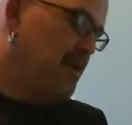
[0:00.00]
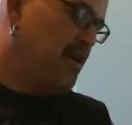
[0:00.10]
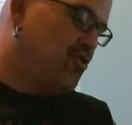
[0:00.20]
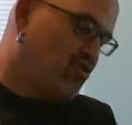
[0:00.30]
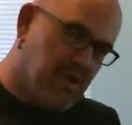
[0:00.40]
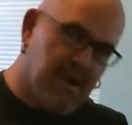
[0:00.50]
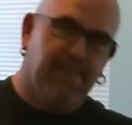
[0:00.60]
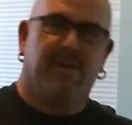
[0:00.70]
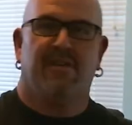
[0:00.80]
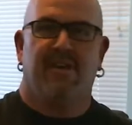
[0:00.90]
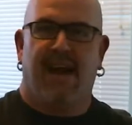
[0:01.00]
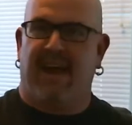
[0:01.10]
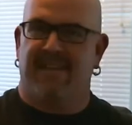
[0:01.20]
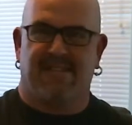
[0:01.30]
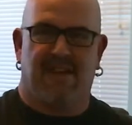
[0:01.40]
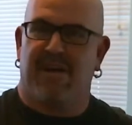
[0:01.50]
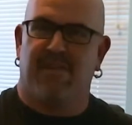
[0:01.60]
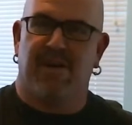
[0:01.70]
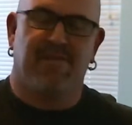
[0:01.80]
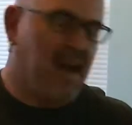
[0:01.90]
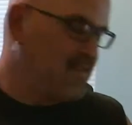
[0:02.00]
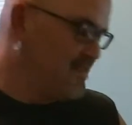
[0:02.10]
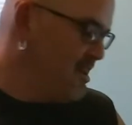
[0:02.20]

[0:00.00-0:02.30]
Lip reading: Trip. I can't say that very fast.